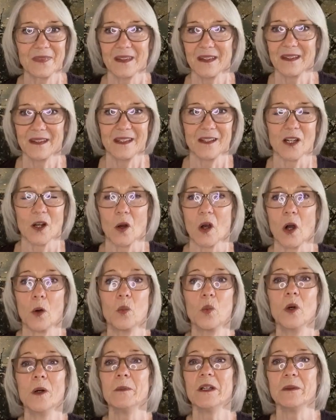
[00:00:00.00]
you know, a
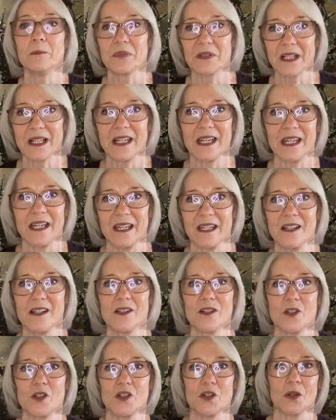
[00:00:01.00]
woman playing
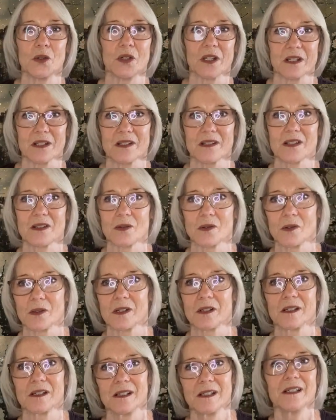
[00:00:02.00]
Judas
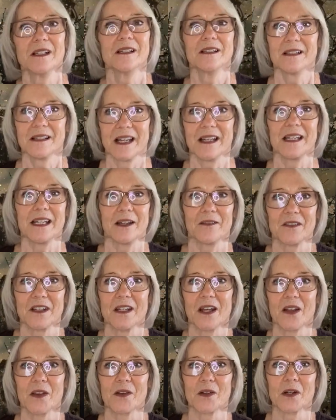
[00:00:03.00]
or any of the
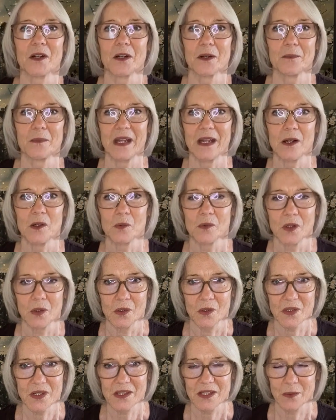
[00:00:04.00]
other male
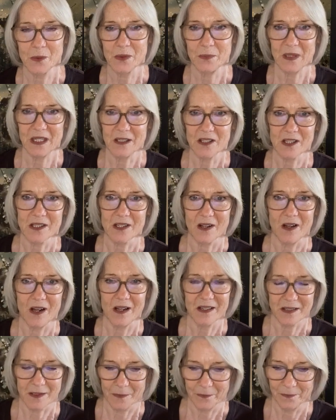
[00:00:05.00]
roles. It would be just
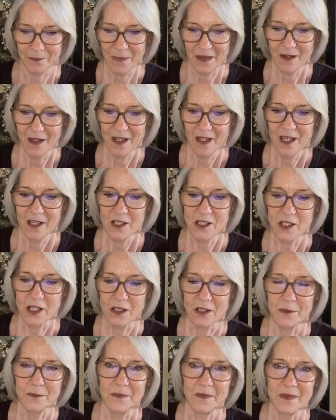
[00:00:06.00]
awesome
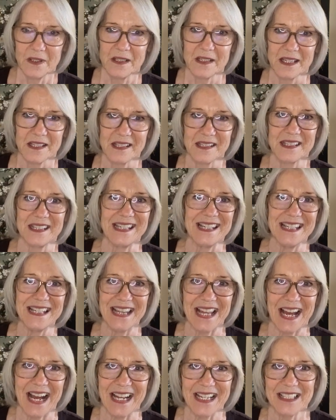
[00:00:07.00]
to see
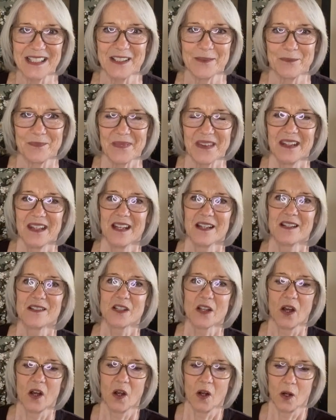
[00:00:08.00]
that.
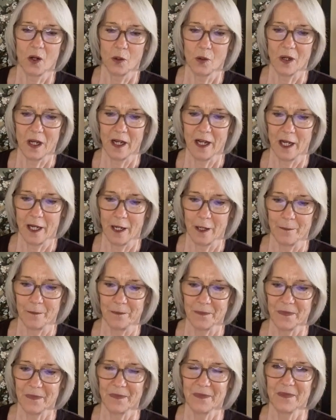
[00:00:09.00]
So
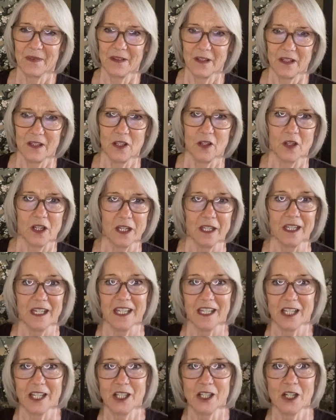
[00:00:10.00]

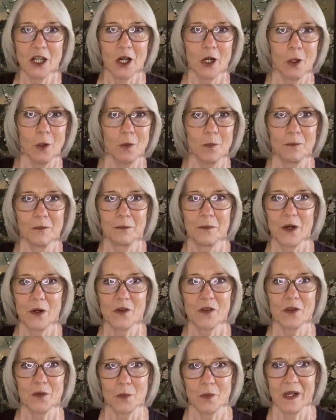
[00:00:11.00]
it can go
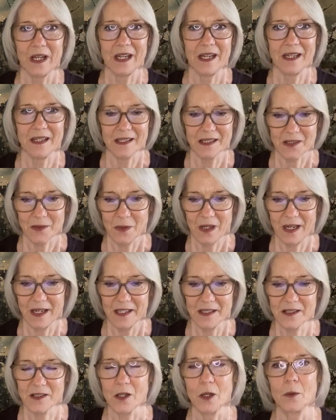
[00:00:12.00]
both ways,
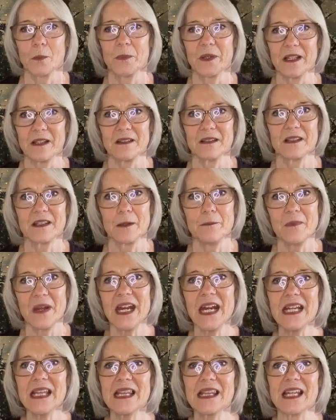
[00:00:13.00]
right? So, but the
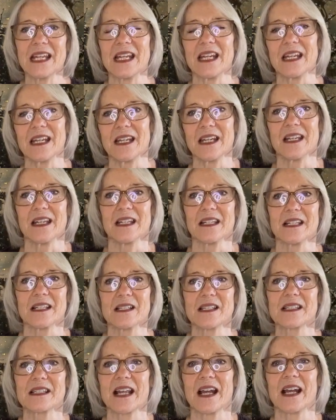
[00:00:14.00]
main thing
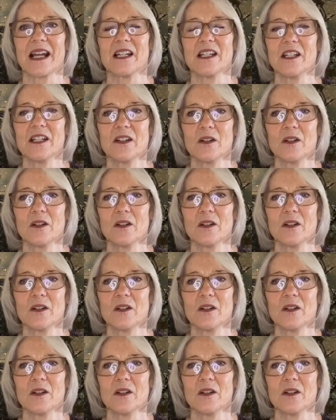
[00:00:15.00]
is that